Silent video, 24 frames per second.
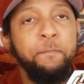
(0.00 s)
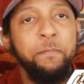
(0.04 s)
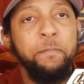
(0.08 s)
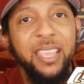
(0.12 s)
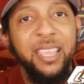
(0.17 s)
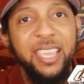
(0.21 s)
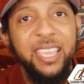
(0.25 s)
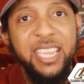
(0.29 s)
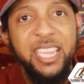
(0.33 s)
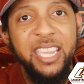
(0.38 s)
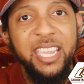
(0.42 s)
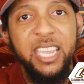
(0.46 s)

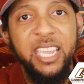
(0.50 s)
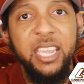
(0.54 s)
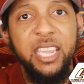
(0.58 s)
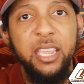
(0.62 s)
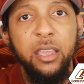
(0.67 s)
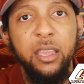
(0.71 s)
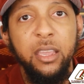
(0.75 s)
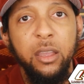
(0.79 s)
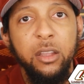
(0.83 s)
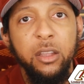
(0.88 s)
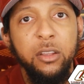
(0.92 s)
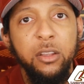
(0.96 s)

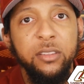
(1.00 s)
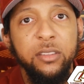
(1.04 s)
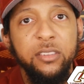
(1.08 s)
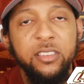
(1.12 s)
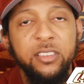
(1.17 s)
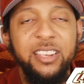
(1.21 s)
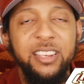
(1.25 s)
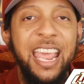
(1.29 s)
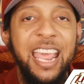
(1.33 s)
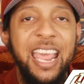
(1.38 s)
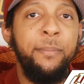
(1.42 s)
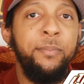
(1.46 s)
He
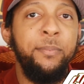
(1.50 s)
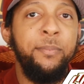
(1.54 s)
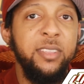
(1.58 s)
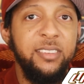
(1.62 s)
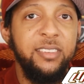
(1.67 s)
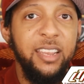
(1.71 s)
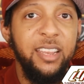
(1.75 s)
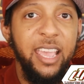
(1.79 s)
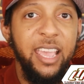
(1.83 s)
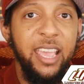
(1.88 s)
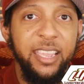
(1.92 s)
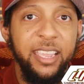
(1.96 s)
snapped his
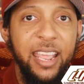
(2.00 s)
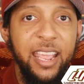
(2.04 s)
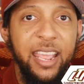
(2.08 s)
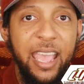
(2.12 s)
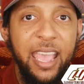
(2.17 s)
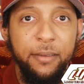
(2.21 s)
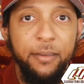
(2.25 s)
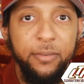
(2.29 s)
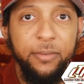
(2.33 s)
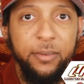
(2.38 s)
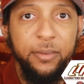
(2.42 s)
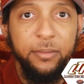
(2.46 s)
leg in
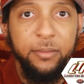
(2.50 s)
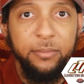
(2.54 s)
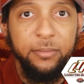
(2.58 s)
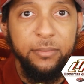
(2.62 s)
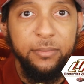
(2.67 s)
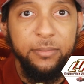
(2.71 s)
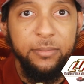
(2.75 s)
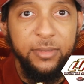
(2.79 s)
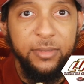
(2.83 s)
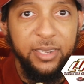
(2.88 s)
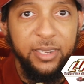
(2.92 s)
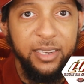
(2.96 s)
half,
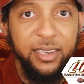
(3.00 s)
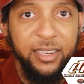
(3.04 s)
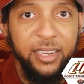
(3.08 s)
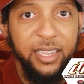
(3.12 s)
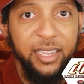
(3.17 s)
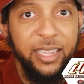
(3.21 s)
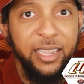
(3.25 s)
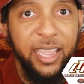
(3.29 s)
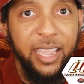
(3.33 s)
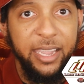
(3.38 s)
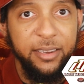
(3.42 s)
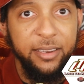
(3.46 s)
did
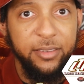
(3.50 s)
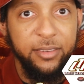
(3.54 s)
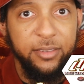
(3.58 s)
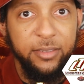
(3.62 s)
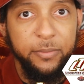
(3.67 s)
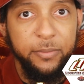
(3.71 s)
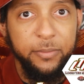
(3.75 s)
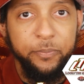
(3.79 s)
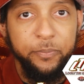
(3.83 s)
Nick Gates.